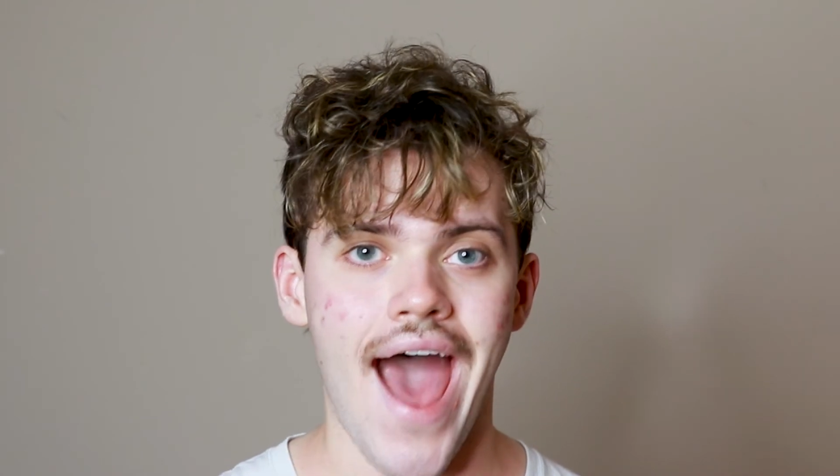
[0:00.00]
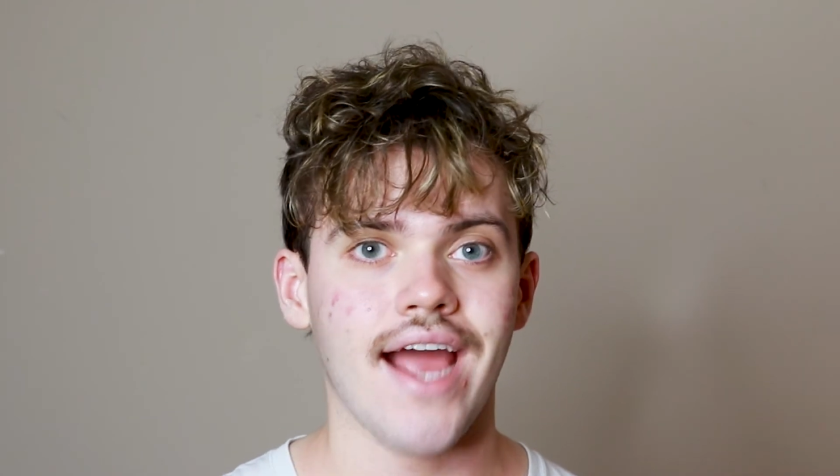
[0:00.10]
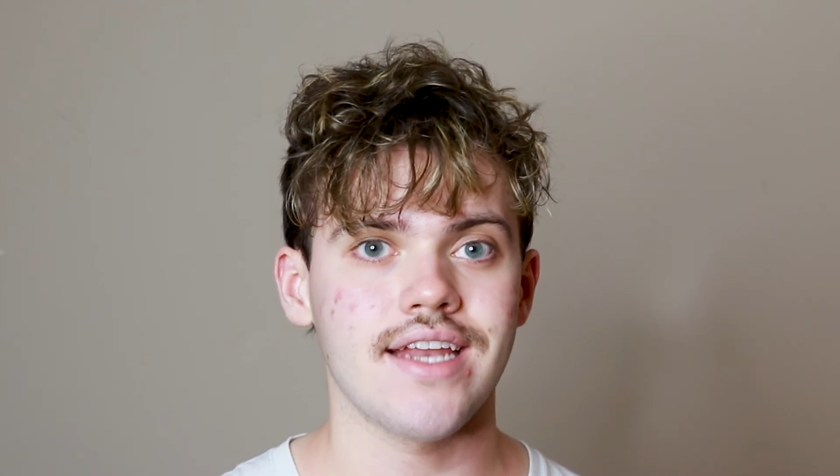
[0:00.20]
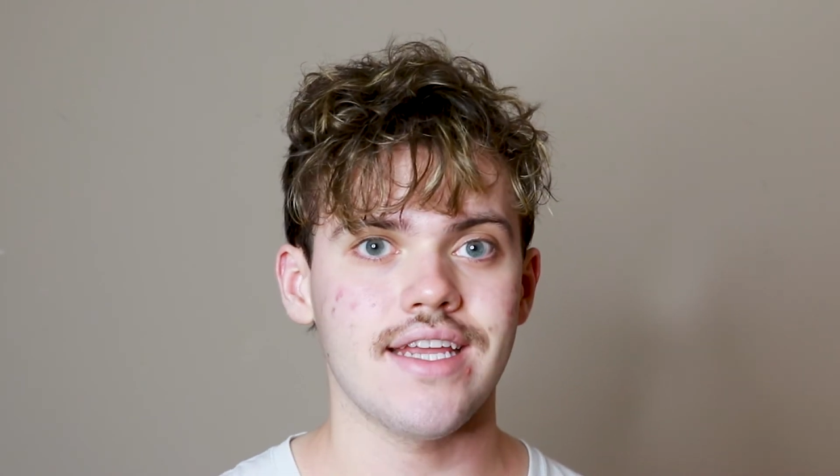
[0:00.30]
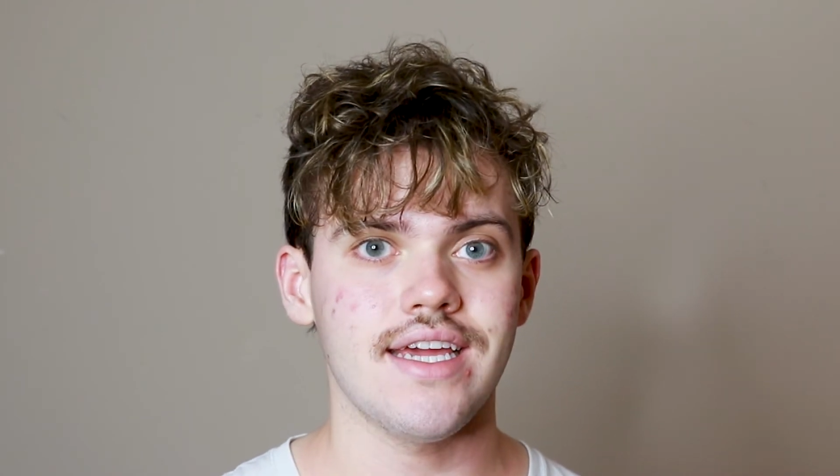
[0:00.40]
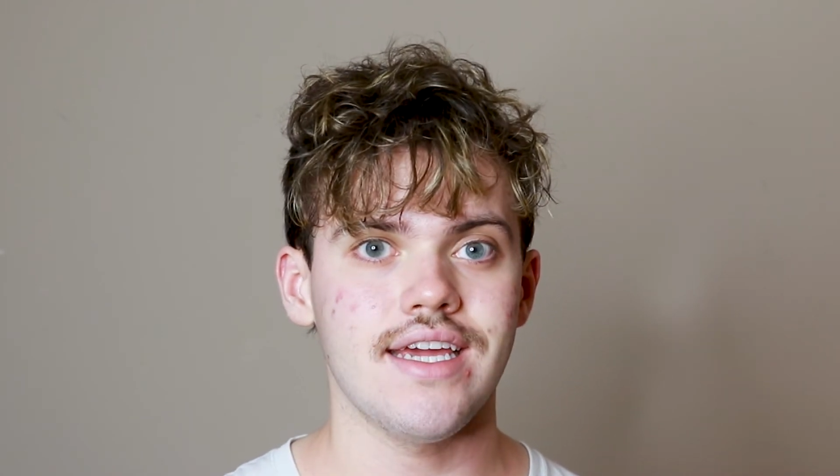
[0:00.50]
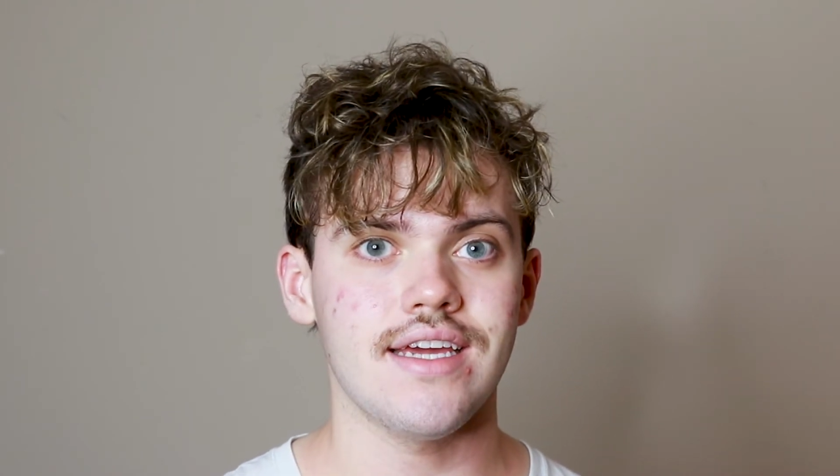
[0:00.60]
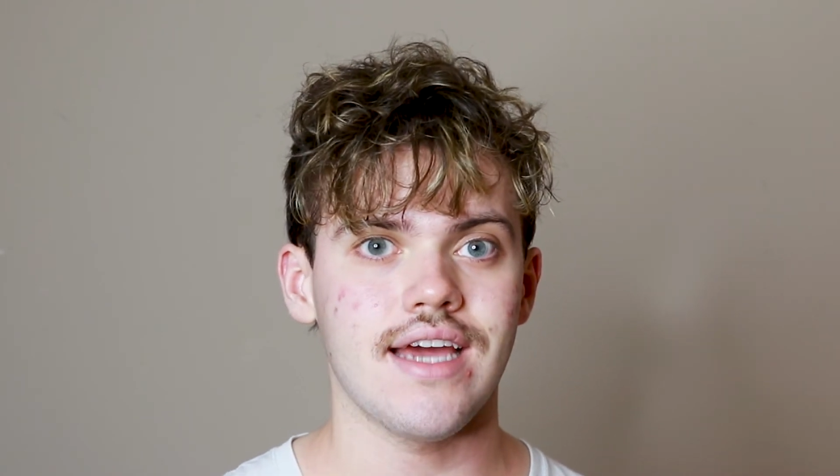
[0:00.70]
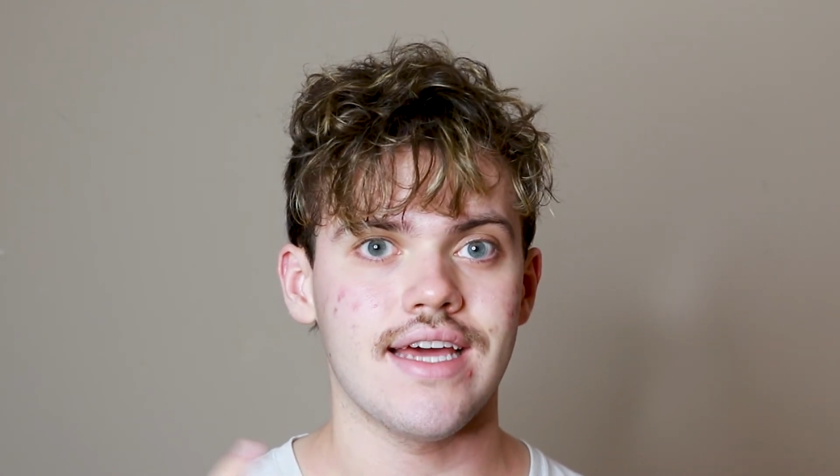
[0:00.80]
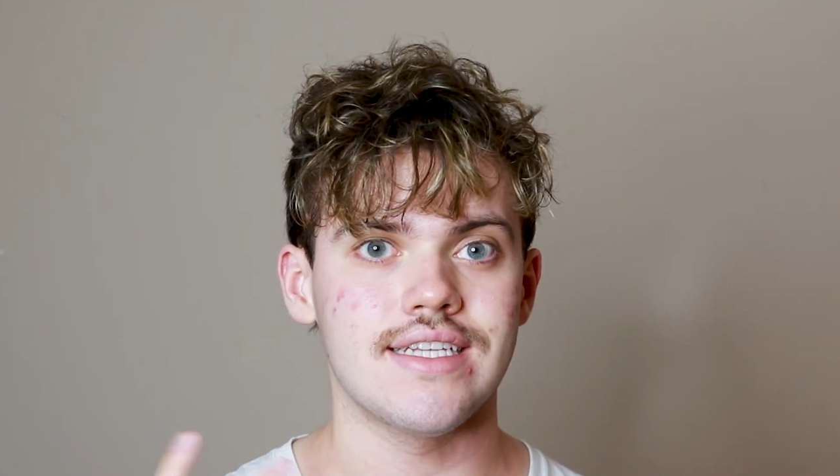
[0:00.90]

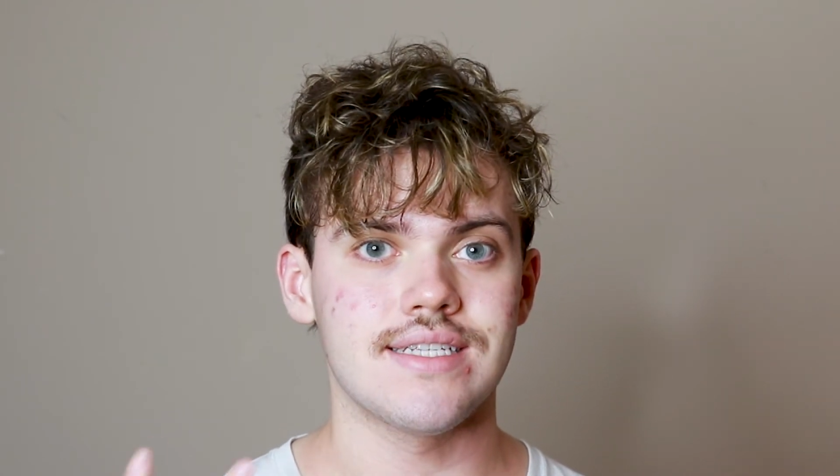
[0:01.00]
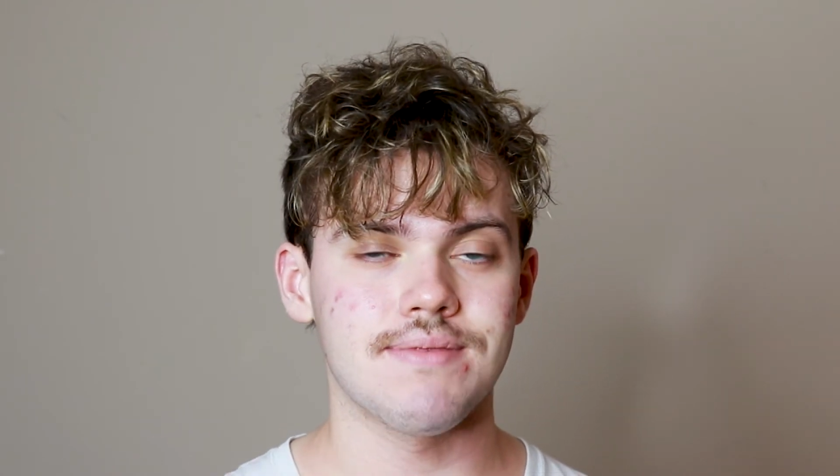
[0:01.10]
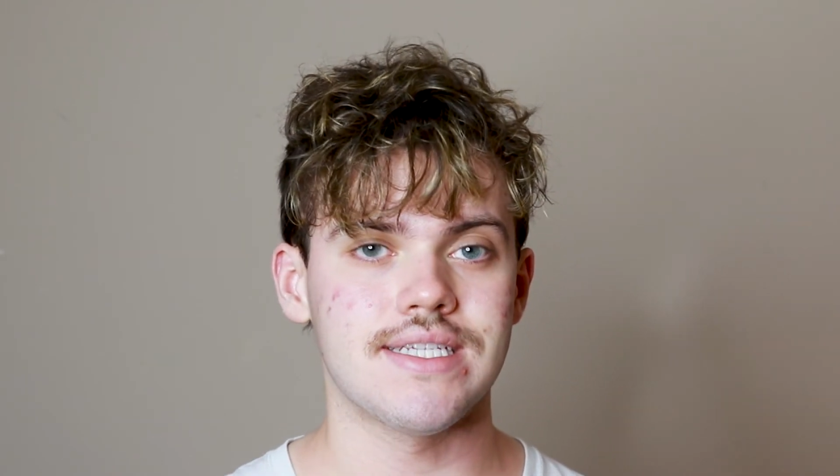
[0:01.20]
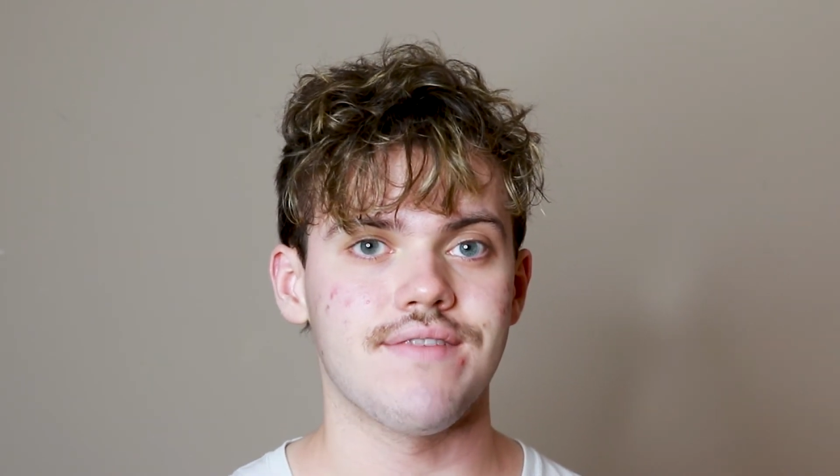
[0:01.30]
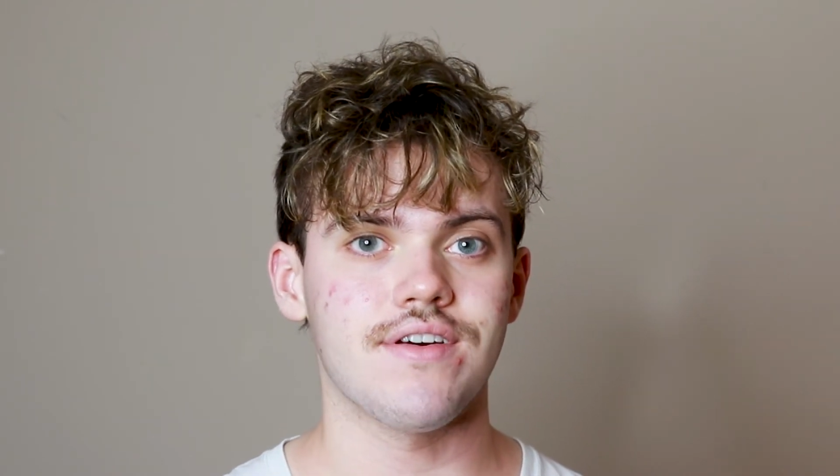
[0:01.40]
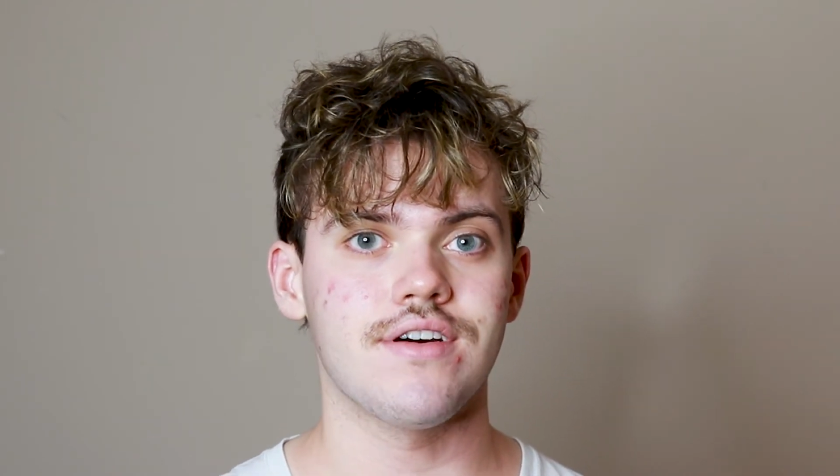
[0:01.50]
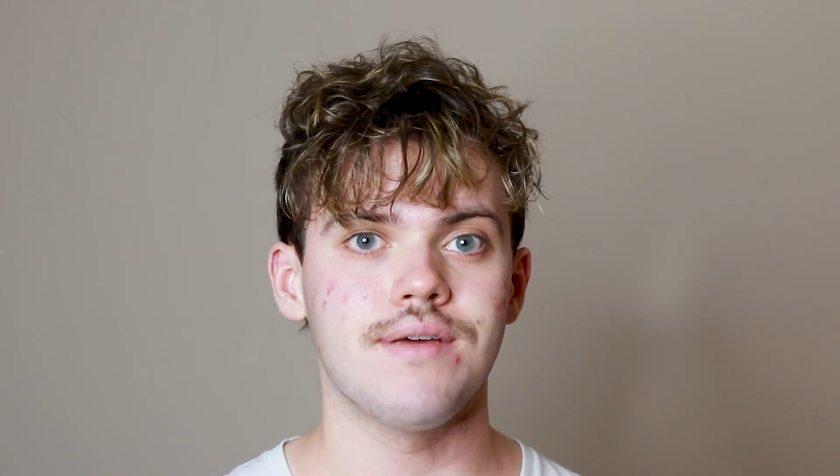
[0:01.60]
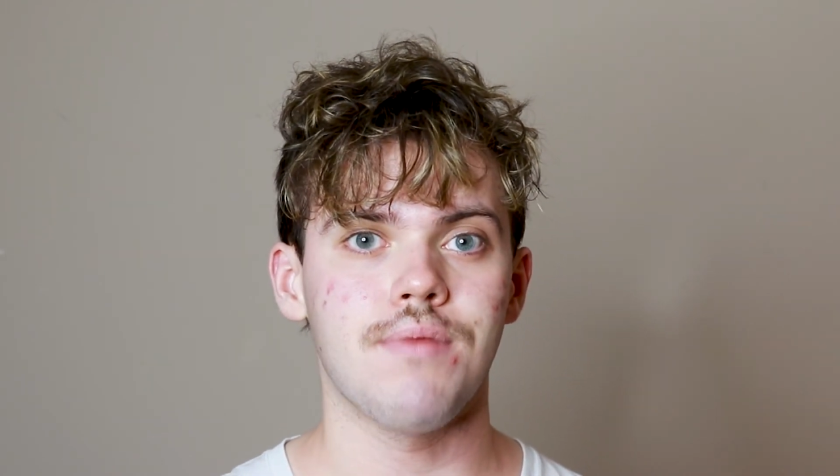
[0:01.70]
acne and specifically